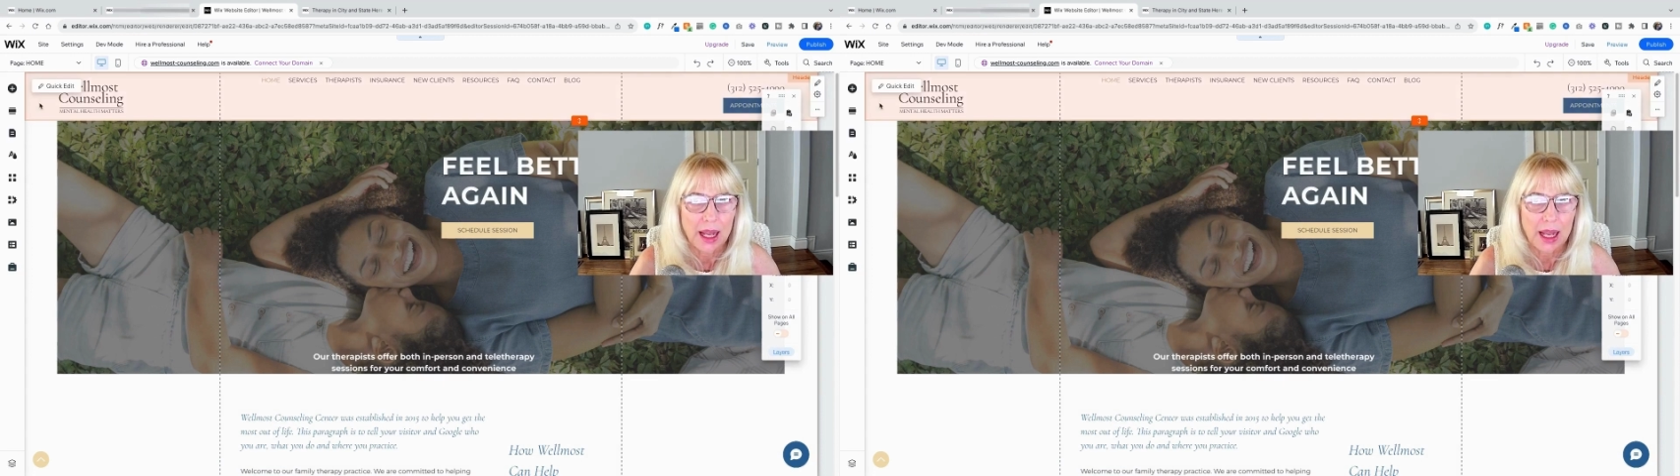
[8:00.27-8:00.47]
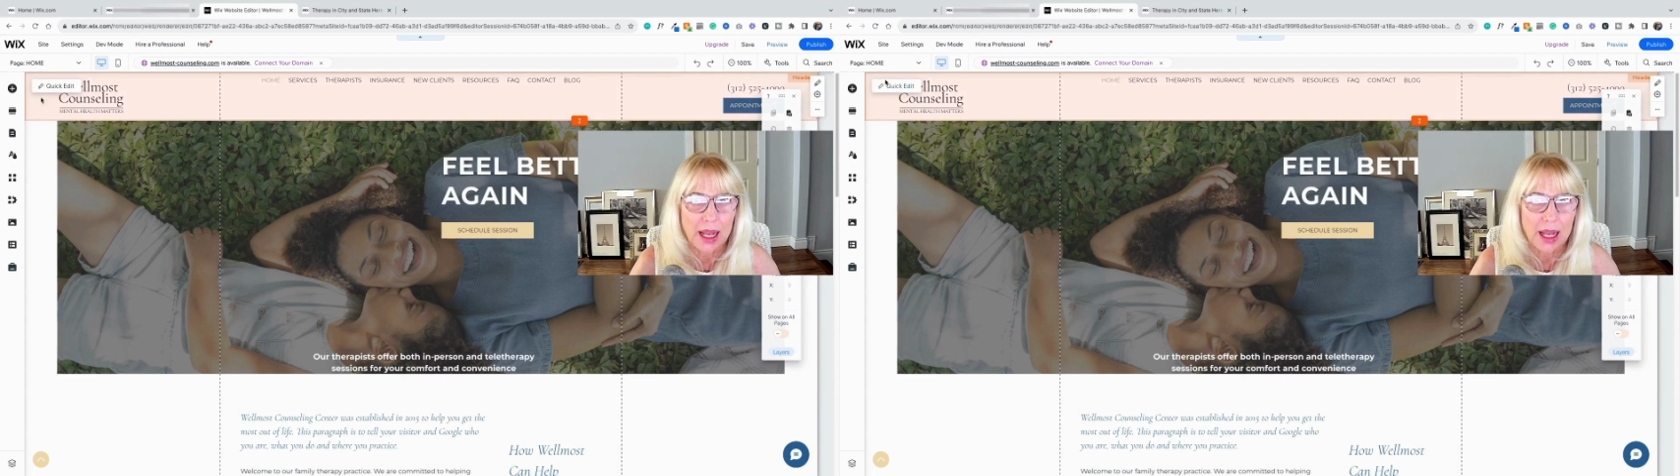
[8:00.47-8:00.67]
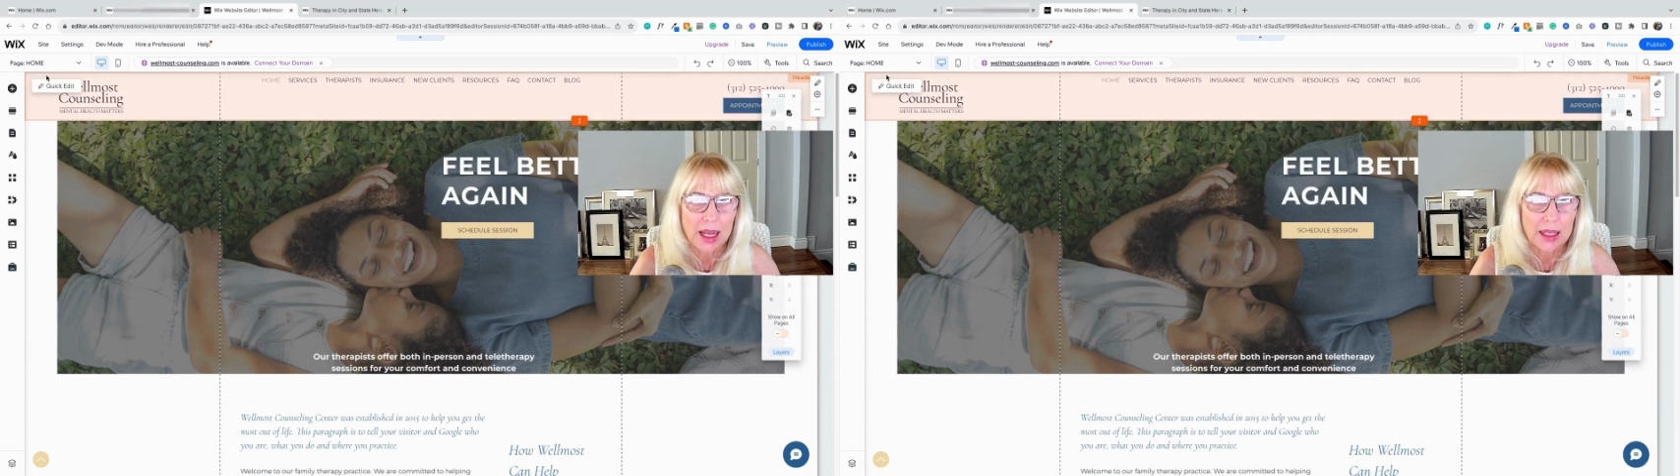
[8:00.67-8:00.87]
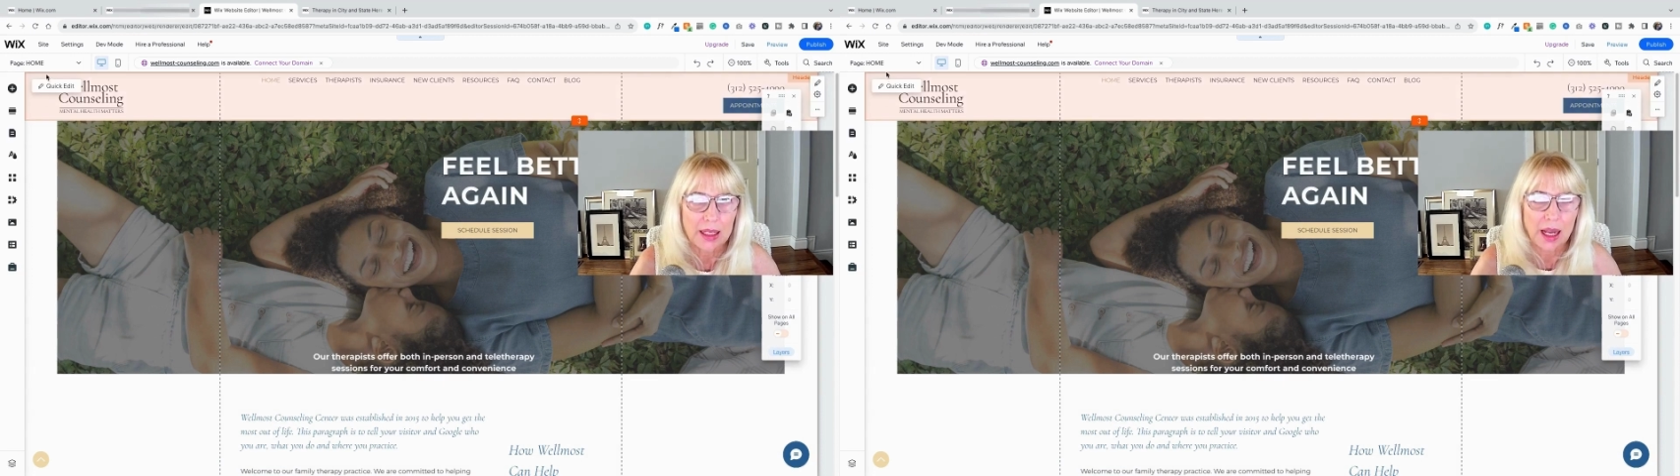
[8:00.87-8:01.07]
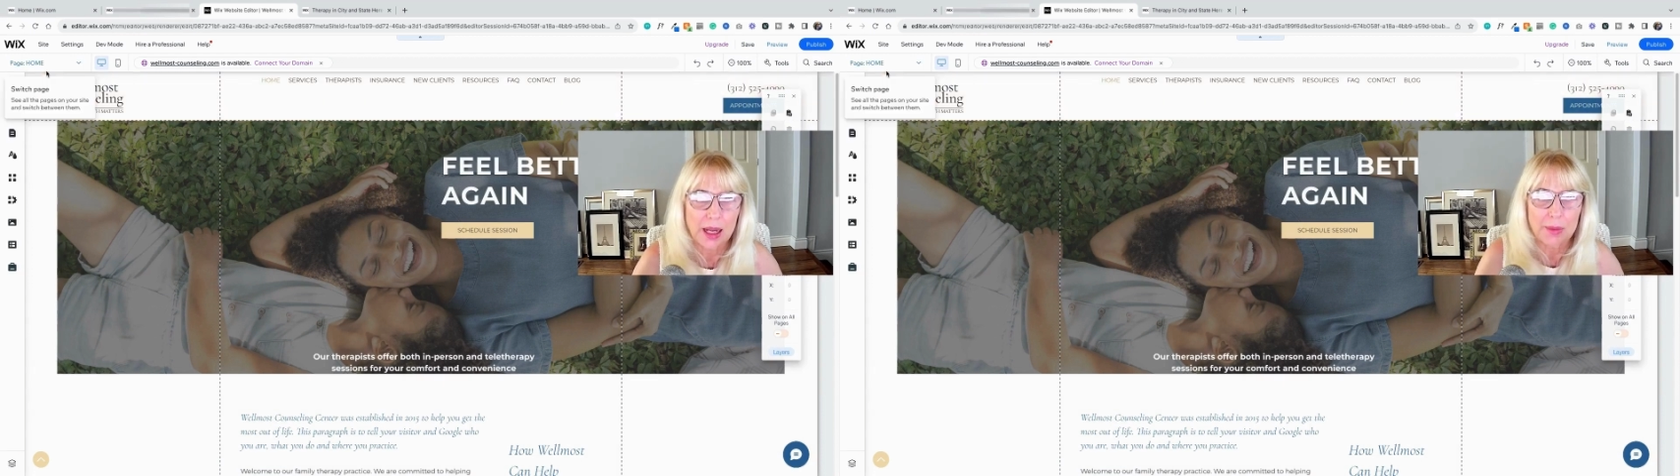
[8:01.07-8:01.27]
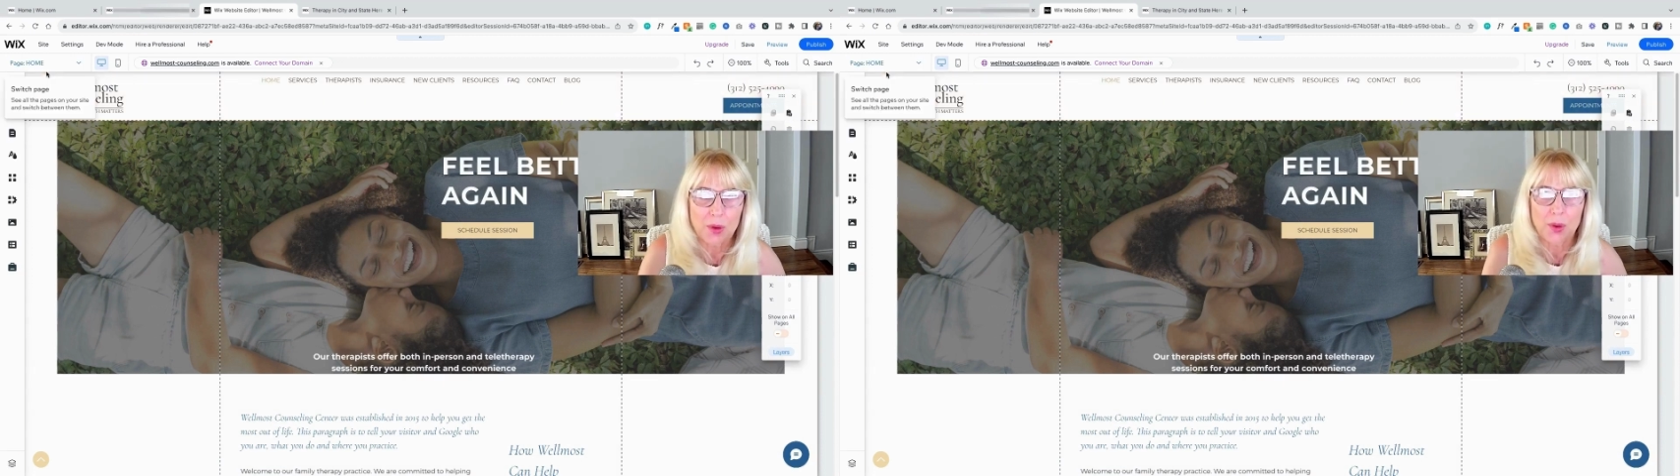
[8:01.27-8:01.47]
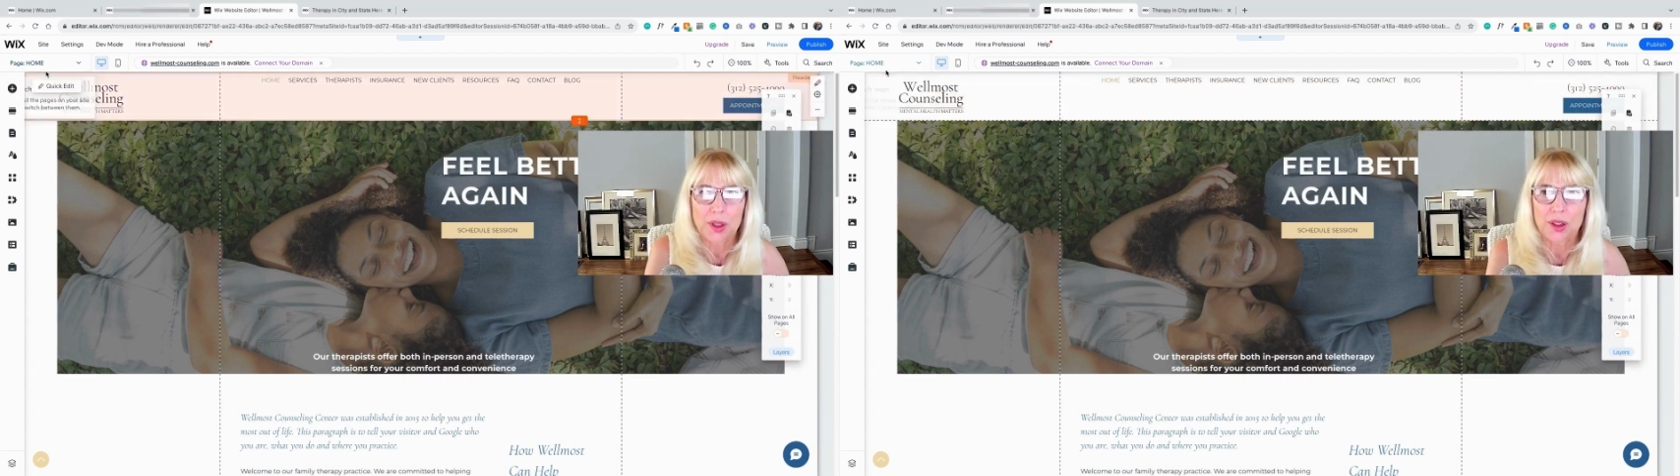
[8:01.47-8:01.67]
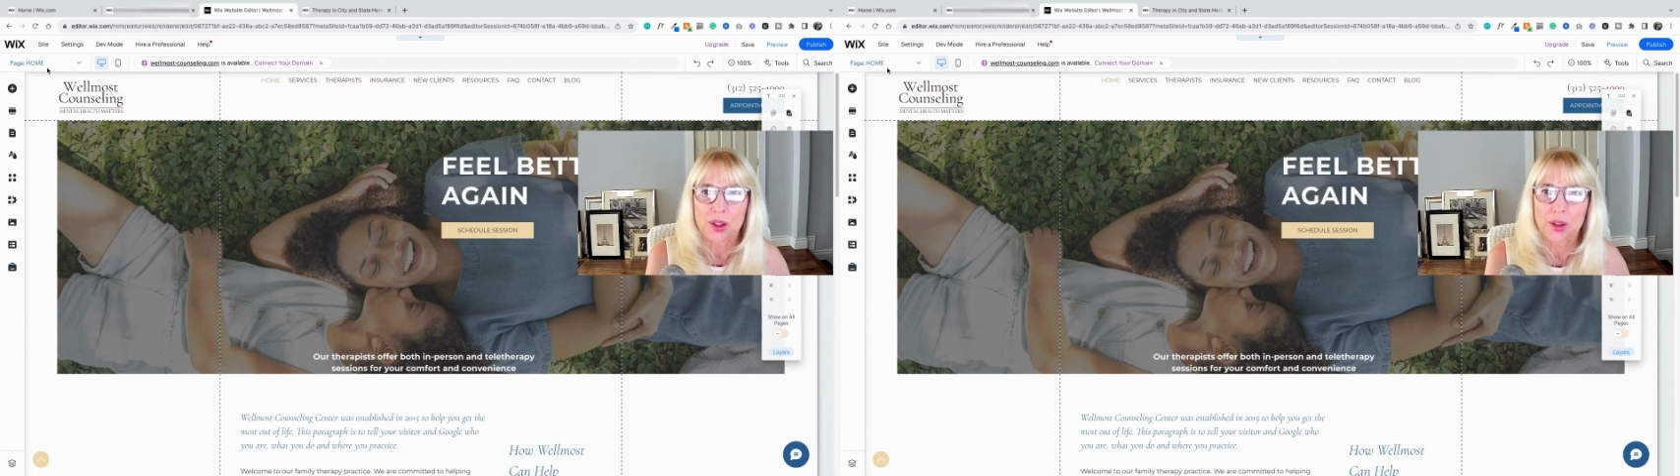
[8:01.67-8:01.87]
And I'm
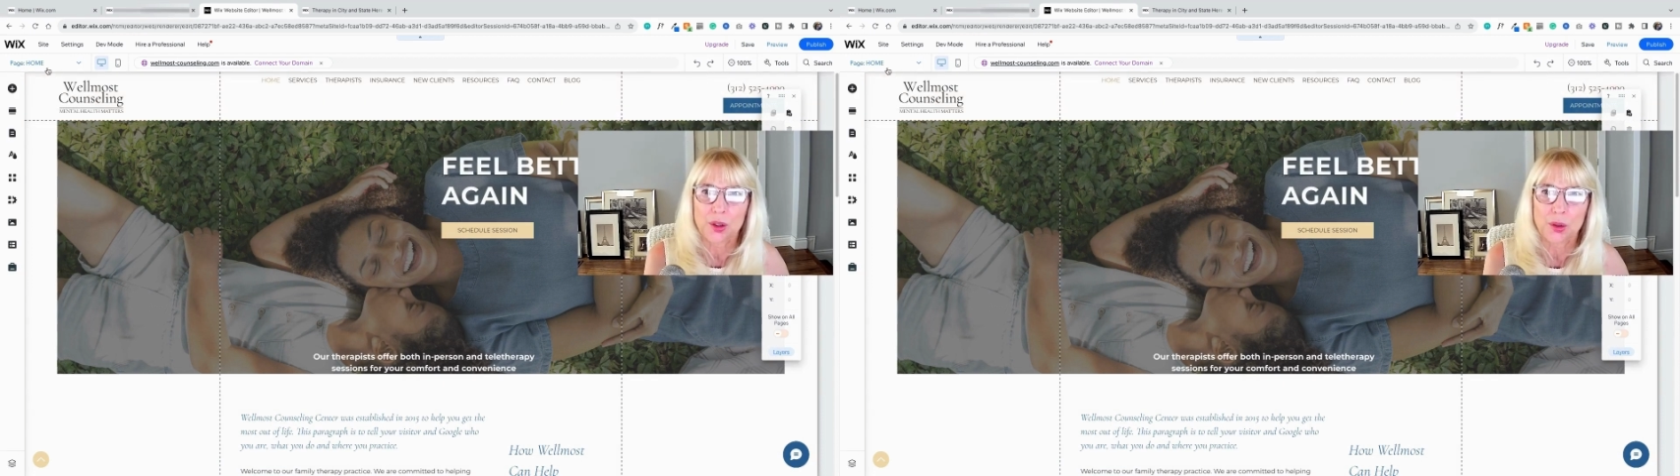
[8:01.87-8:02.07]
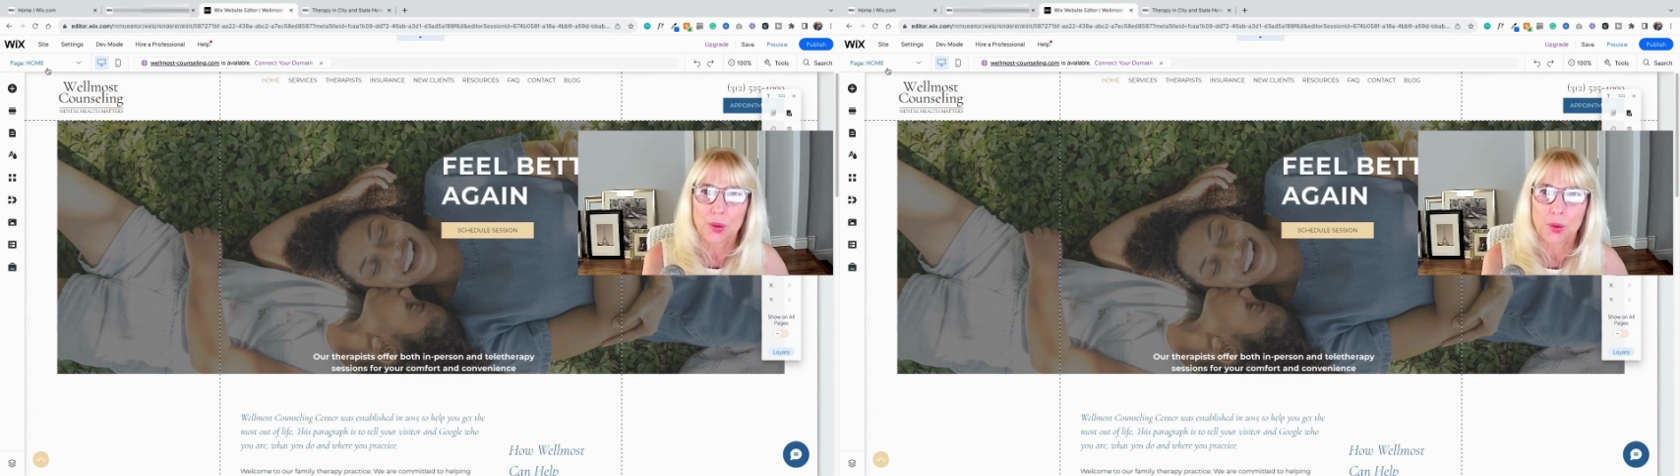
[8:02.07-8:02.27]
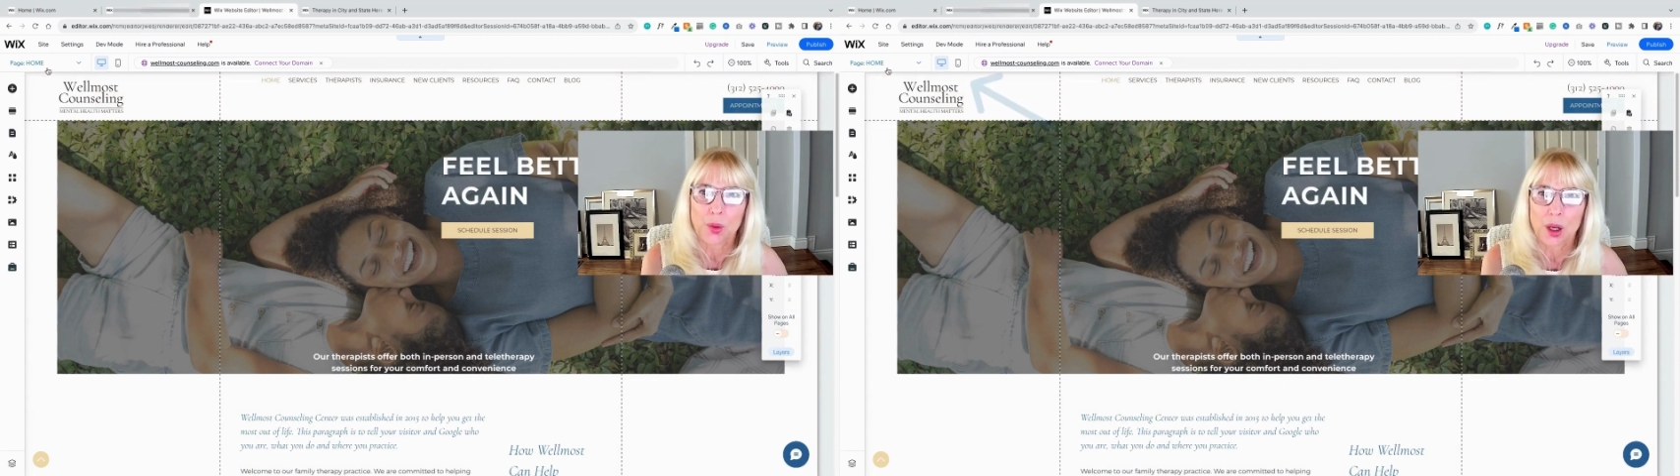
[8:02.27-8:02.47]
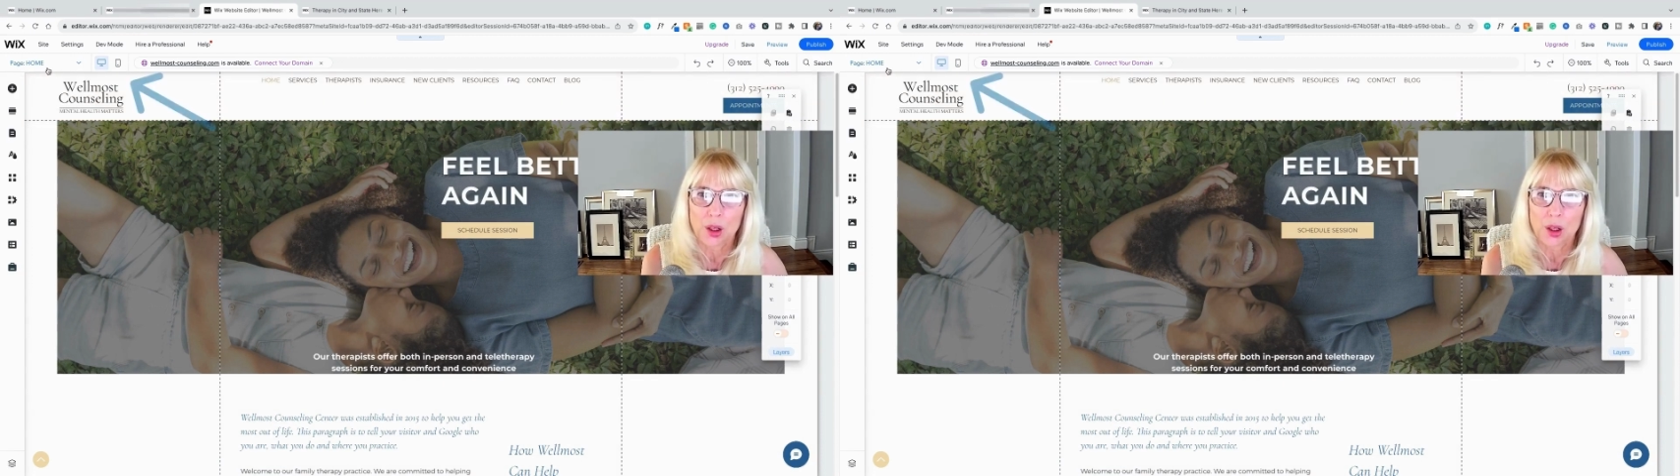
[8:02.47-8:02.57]
going to